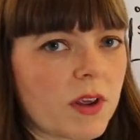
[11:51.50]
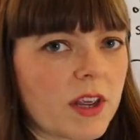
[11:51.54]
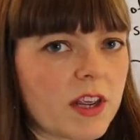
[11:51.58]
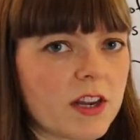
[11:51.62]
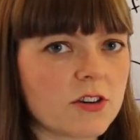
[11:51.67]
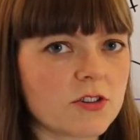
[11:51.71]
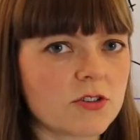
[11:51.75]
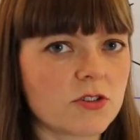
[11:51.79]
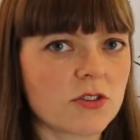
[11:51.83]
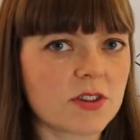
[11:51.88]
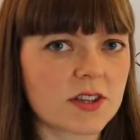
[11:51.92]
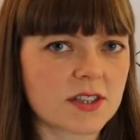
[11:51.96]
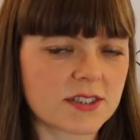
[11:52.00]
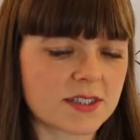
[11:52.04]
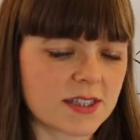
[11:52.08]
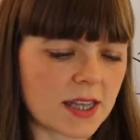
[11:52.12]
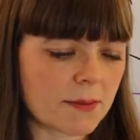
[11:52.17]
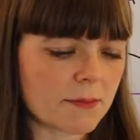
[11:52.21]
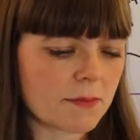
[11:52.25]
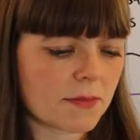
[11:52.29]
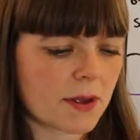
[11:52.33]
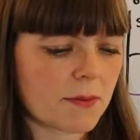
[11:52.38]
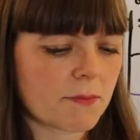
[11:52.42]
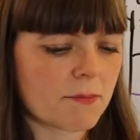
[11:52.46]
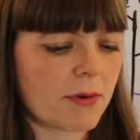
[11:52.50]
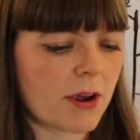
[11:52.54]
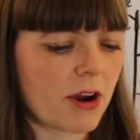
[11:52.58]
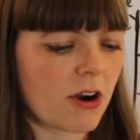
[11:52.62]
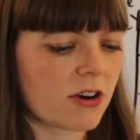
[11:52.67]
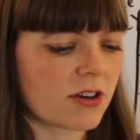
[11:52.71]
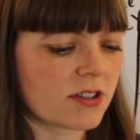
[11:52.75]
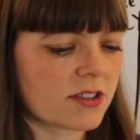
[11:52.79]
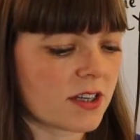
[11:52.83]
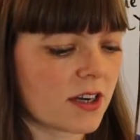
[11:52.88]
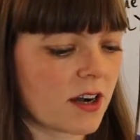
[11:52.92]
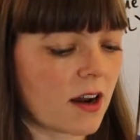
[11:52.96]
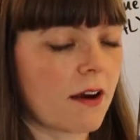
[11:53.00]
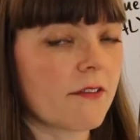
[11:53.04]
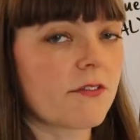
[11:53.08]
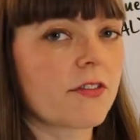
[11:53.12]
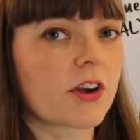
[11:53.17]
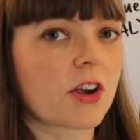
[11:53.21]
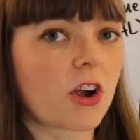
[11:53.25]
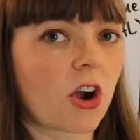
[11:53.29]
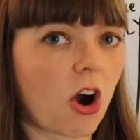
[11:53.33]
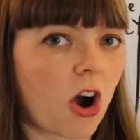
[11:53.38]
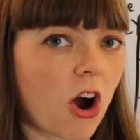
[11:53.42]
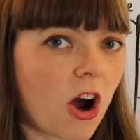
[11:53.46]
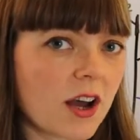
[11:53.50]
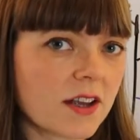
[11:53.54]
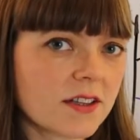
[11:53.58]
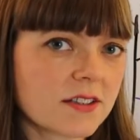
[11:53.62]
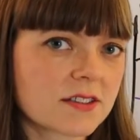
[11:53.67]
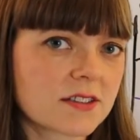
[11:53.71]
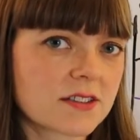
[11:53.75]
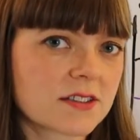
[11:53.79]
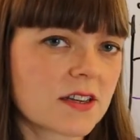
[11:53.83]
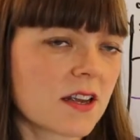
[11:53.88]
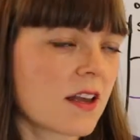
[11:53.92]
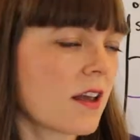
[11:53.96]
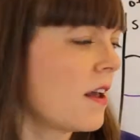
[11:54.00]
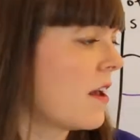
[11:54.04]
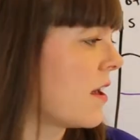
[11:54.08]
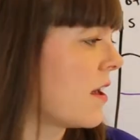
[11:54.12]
we do the same comparison of the cost